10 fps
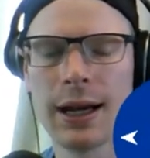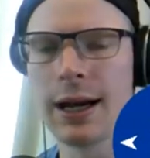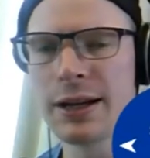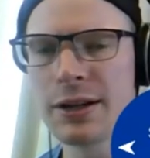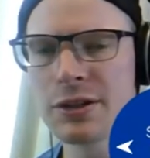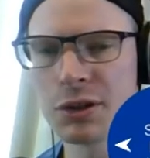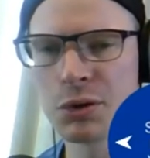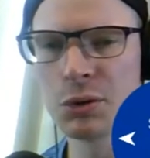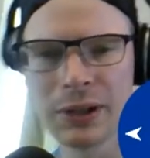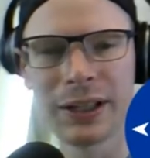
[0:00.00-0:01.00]
Here's a
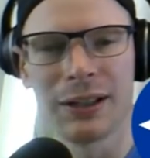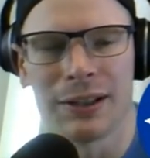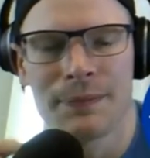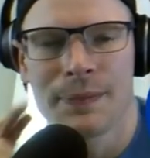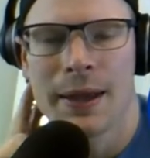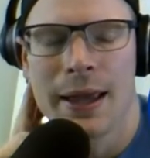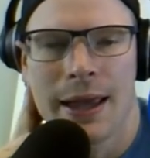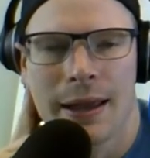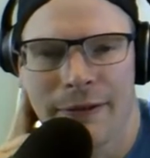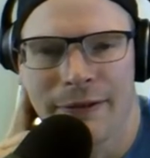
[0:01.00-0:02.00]
cool little
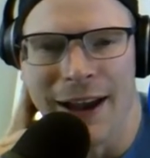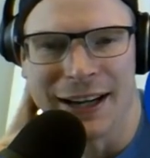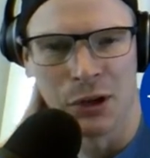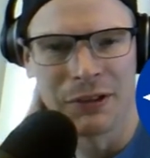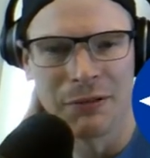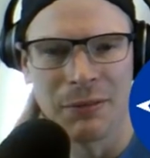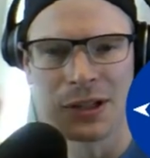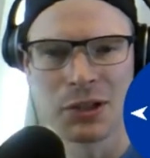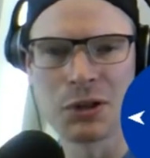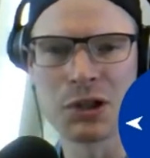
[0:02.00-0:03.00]
factoid from
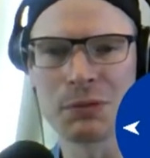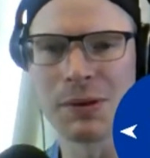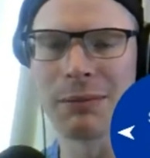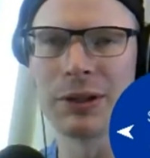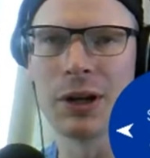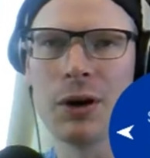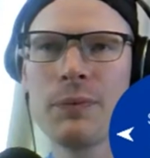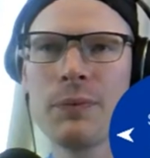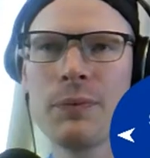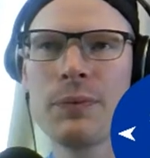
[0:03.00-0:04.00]
history you should probably
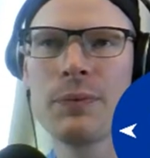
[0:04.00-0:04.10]
know.